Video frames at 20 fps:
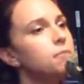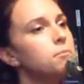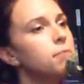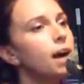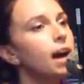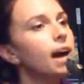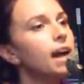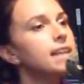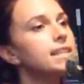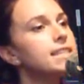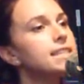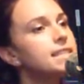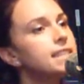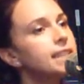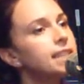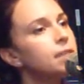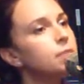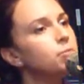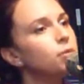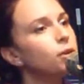by
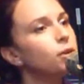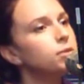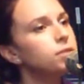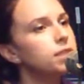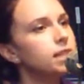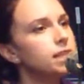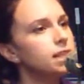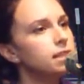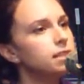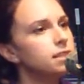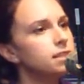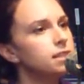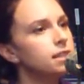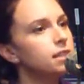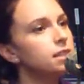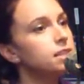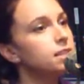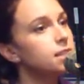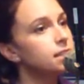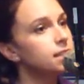sticky proteins
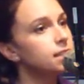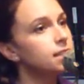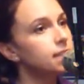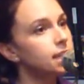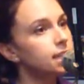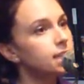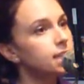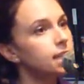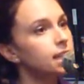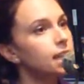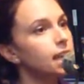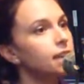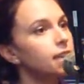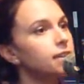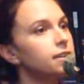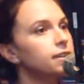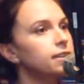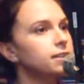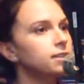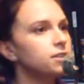that stick
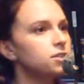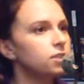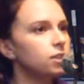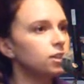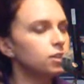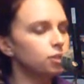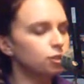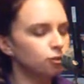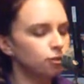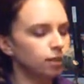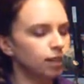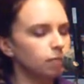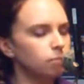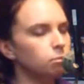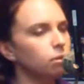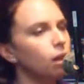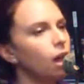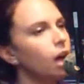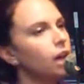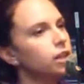together and start to
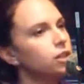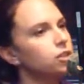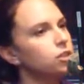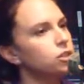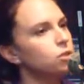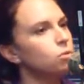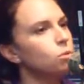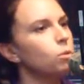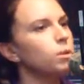create blockages,